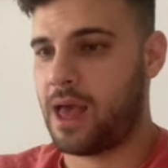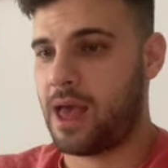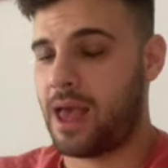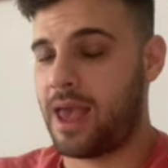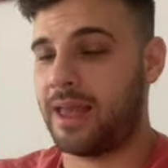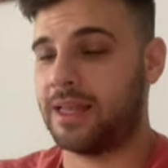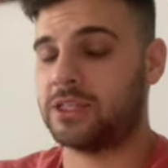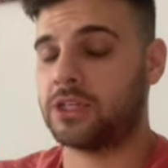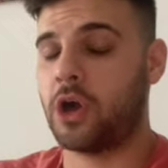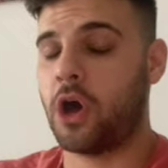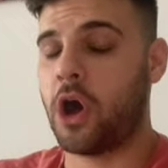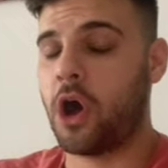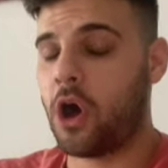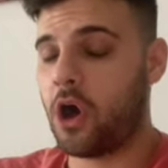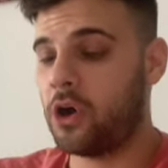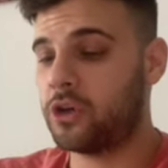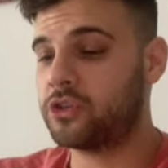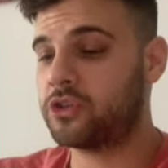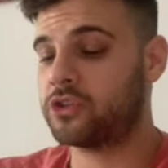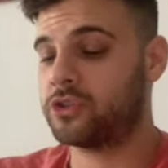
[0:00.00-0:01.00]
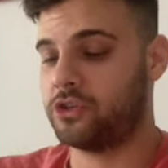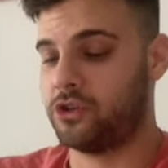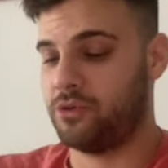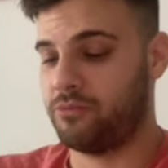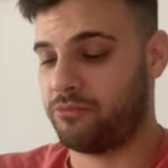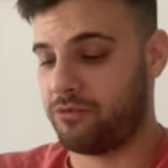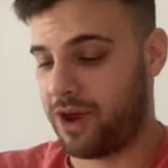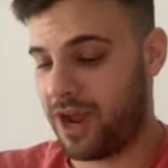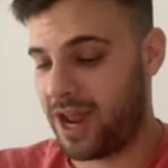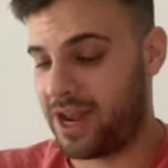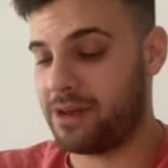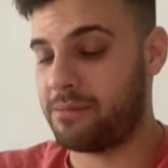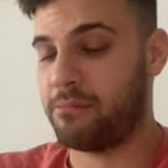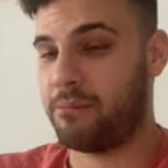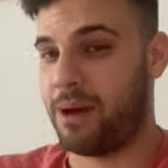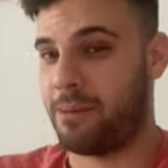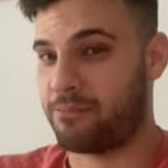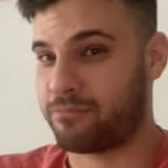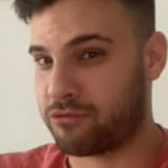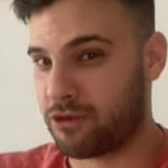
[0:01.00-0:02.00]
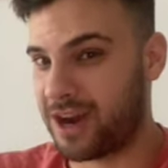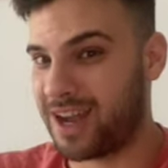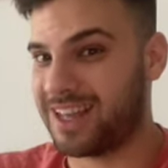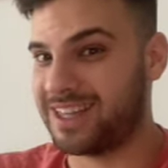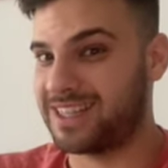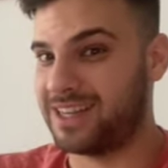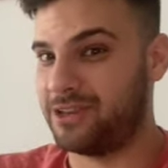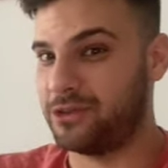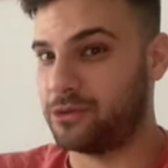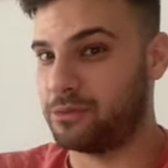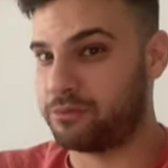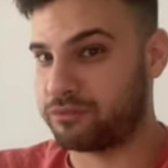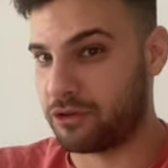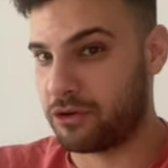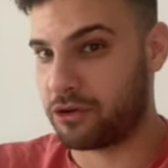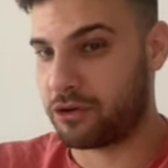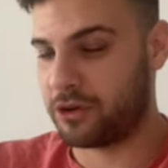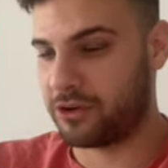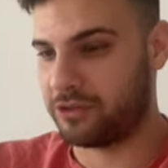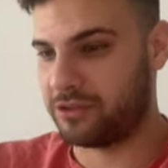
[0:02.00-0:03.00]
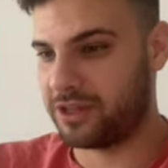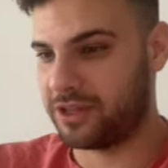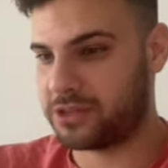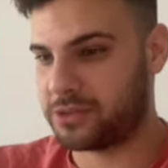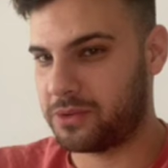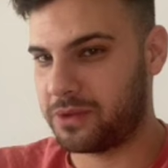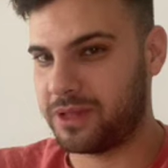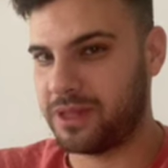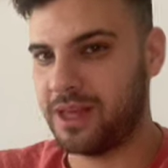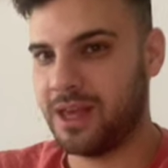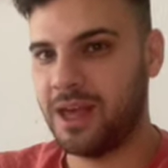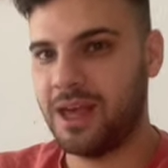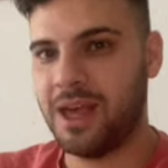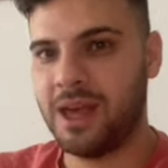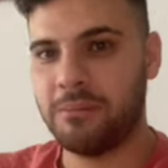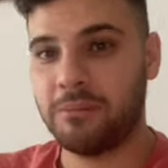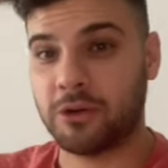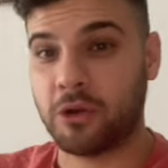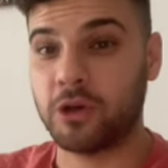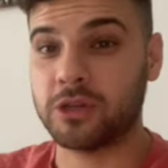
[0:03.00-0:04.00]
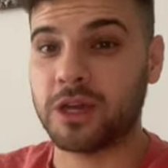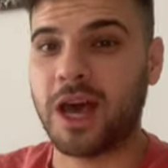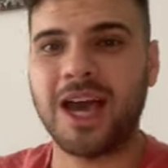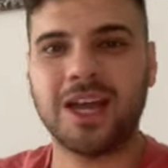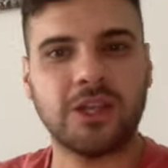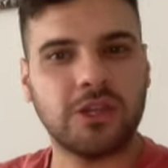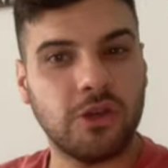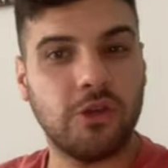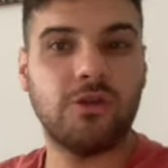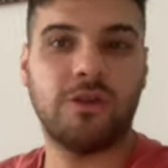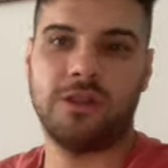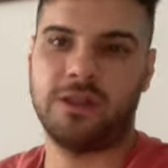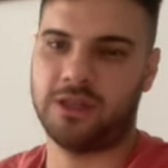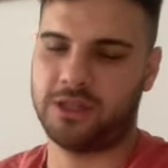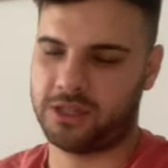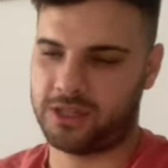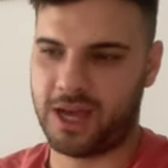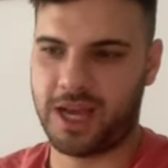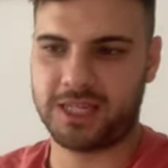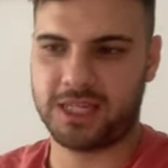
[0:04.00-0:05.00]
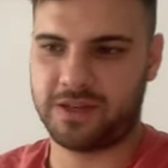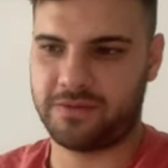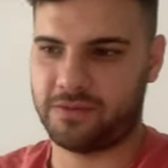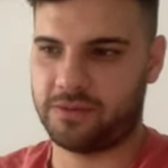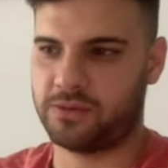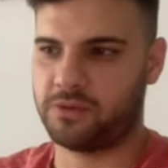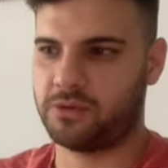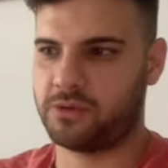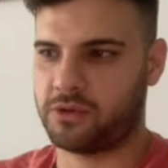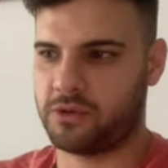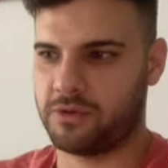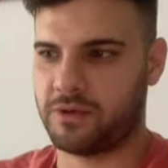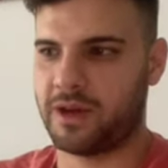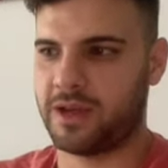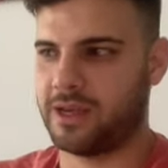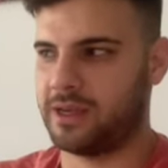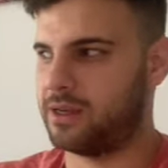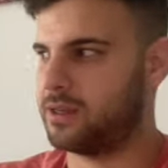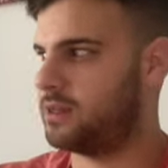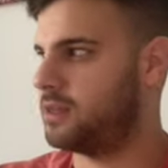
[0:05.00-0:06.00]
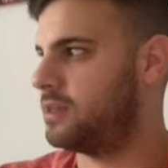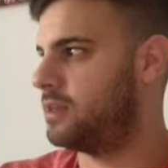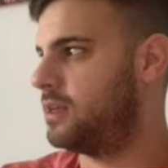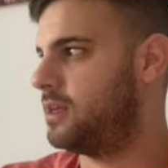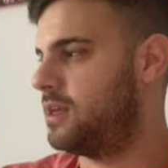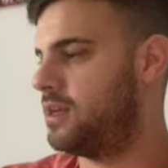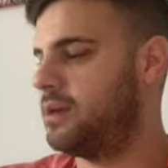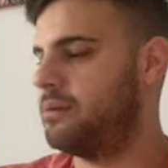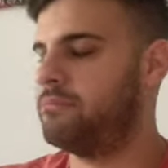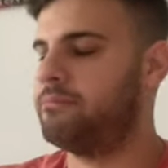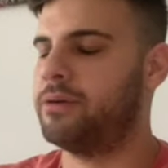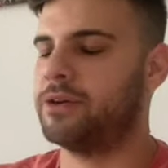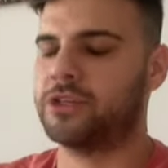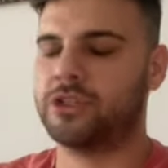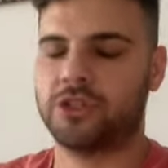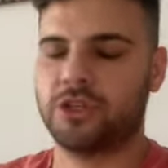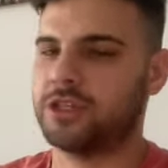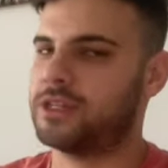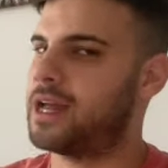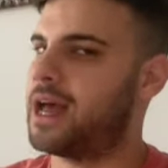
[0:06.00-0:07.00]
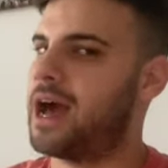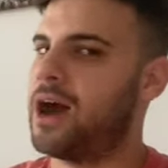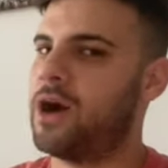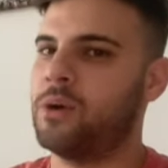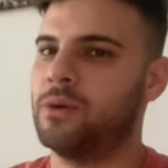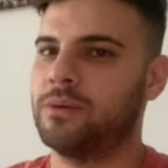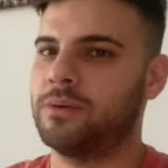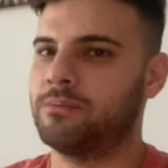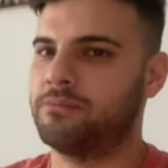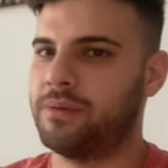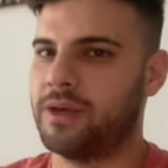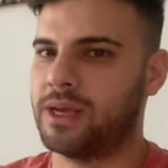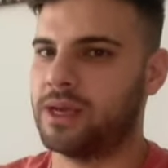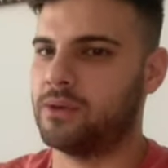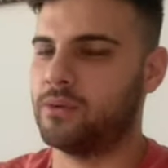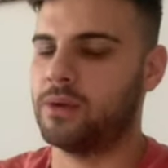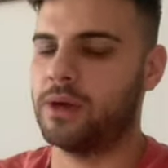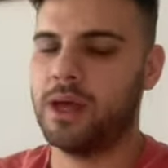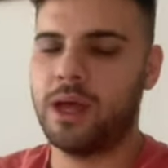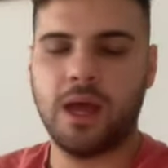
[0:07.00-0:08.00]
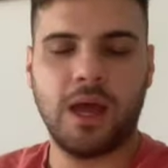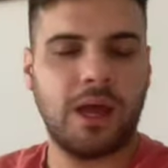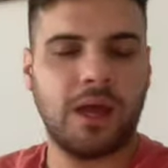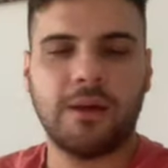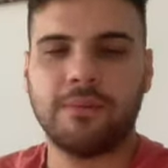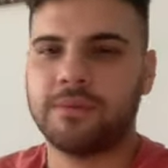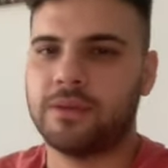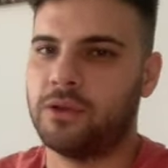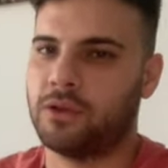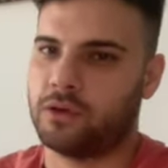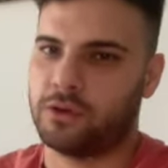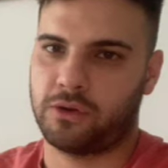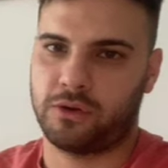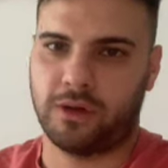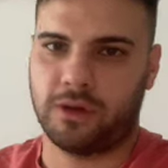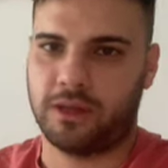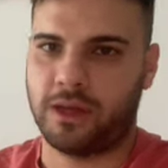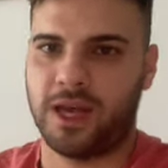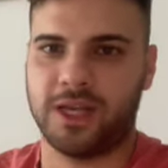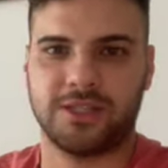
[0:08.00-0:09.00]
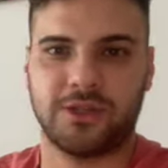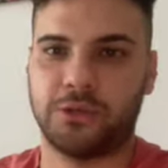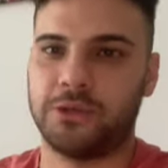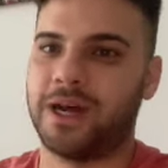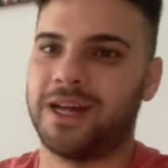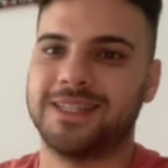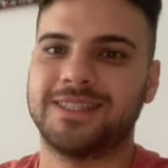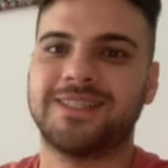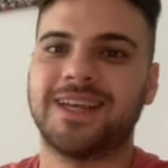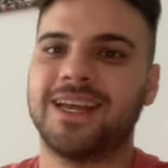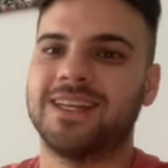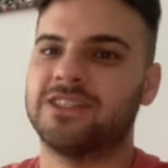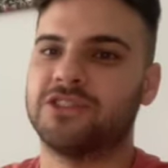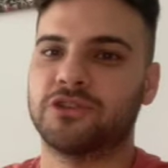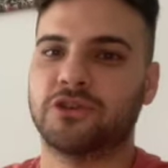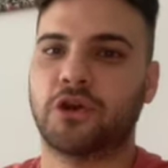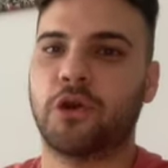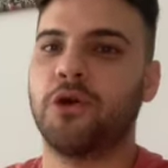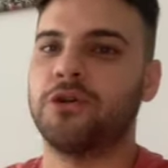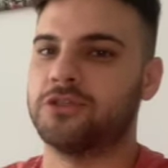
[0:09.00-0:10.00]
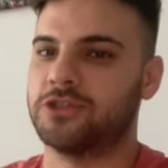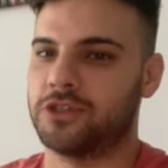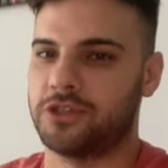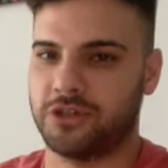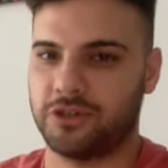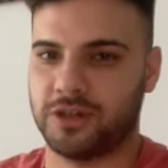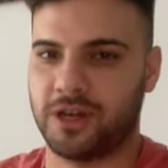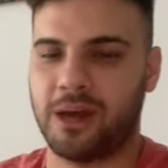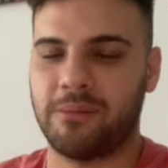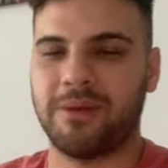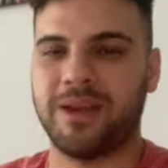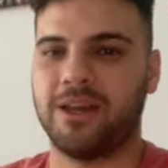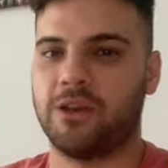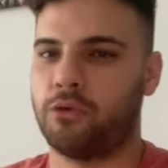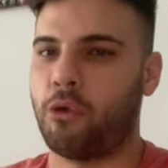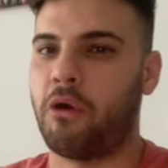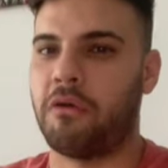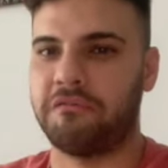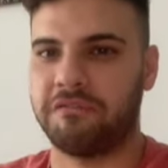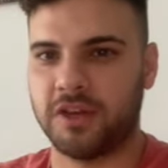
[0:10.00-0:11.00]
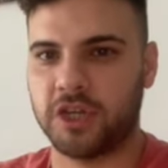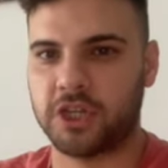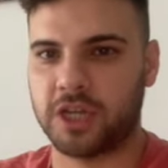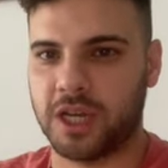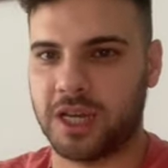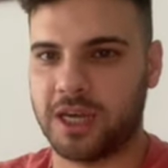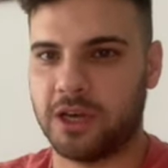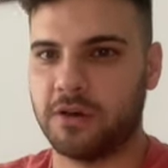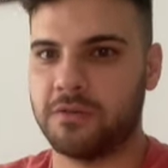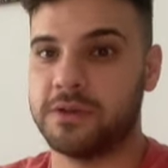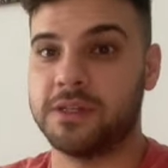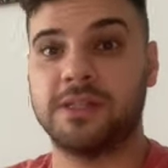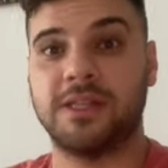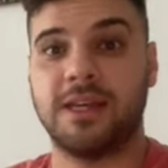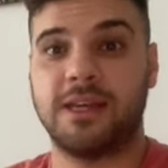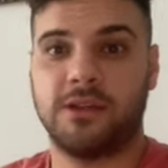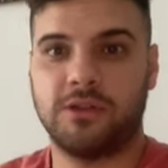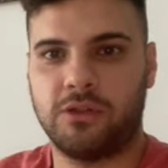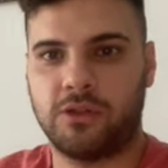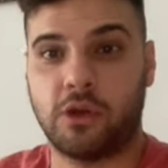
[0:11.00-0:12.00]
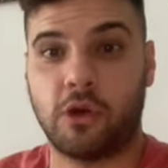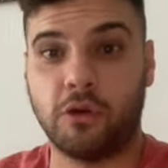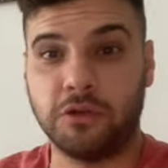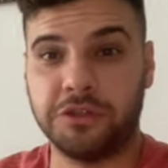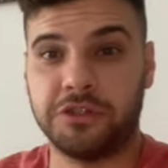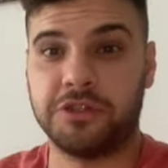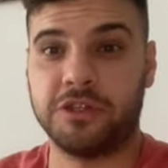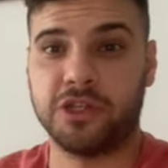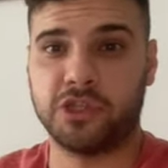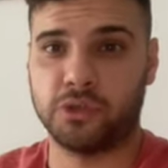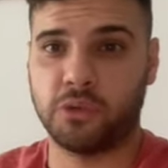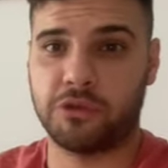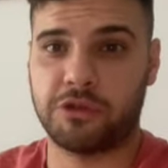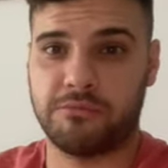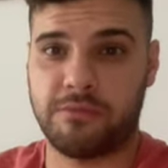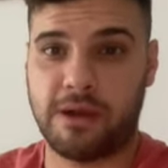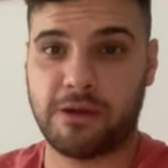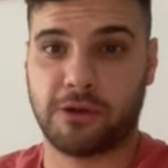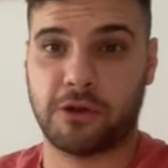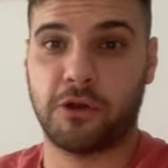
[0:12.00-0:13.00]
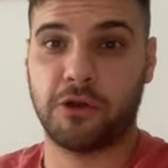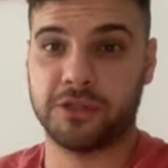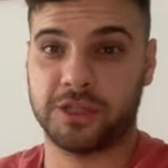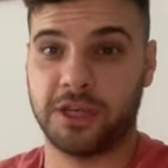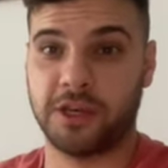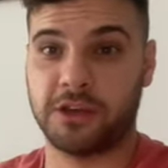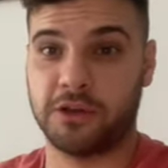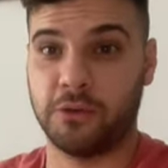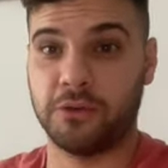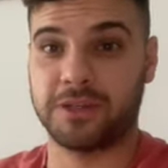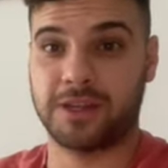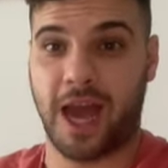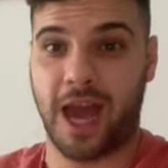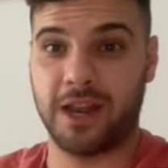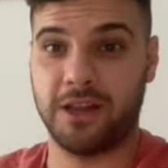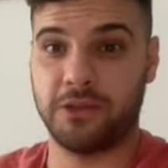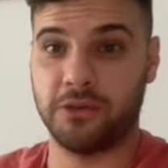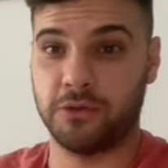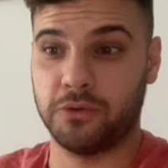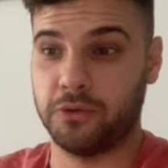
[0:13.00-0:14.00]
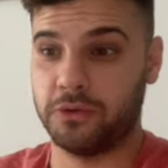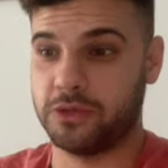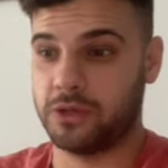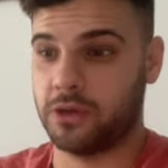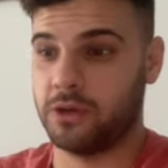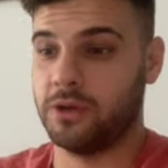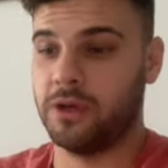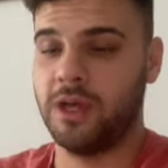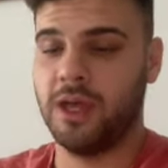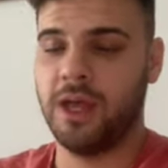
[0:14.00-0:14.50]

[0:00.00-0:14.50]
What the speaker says: It's hard to comprehend. My brain's a little broken on this one because I knew that the size difference was great, but just how big it was. Look. As the United States is a continent. I mean, not officially, obviously, the continent is North America because it includes Canada also.